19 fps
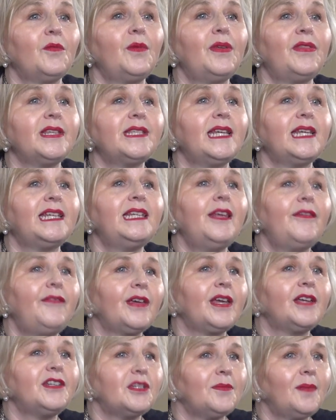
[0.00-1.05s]
with a
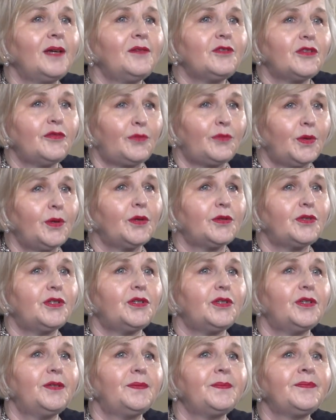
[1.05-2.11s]
significant amount of work to
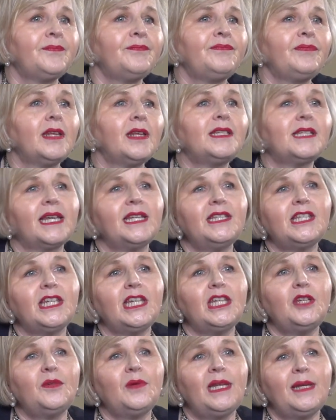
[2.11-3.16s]
do to
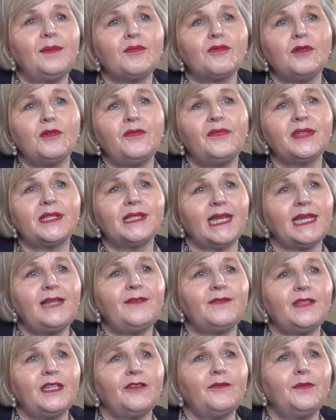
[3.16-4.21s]
continually improve the
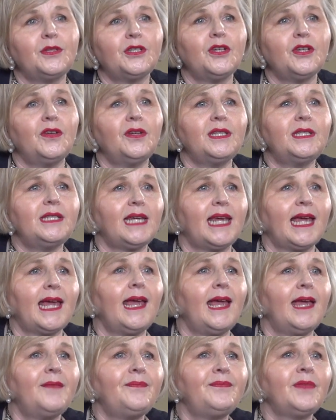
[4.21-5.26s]
safety of maternity
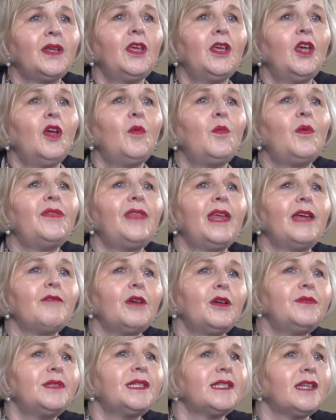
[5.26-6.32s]
care, with their
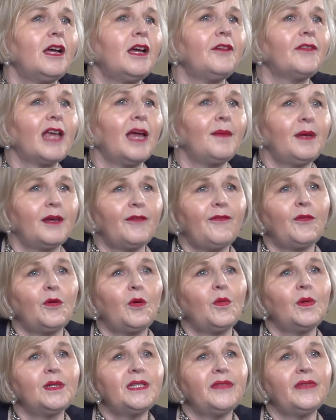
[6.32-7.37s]
own staff coming
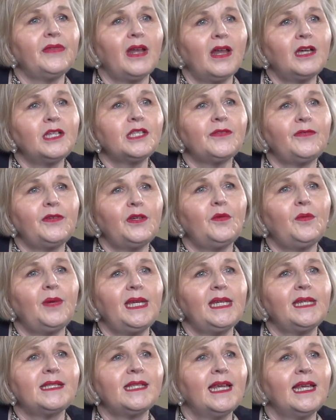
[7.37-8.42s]
forward in the last few
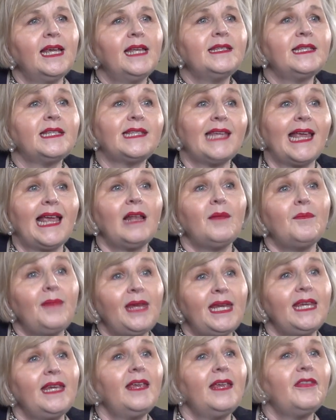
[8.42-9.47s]
weeks to tell
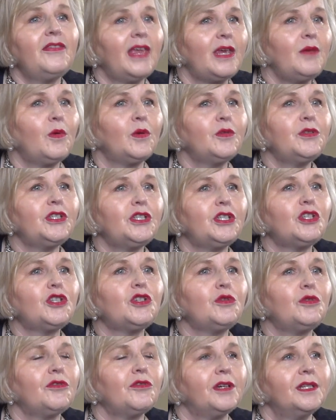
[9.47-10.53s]
me they wanted
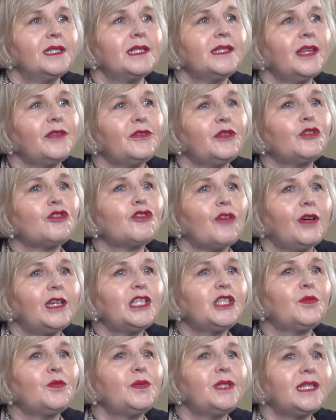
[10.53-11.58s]
assurance that the
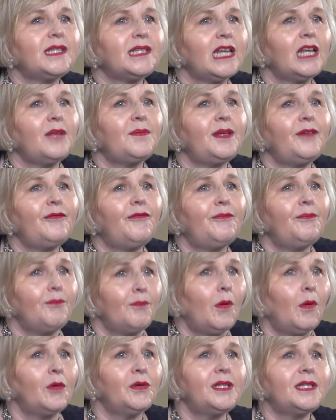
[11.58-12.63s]
Trust would still be
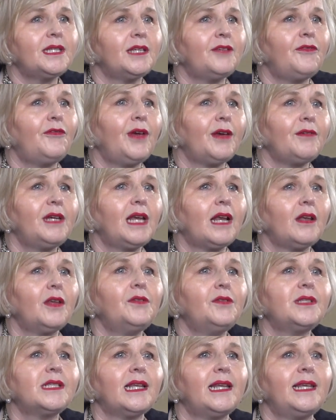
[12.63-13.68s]
monitored very
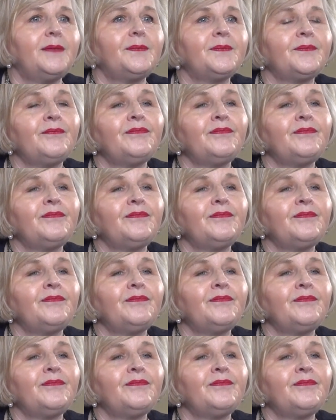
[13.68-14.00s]
closely,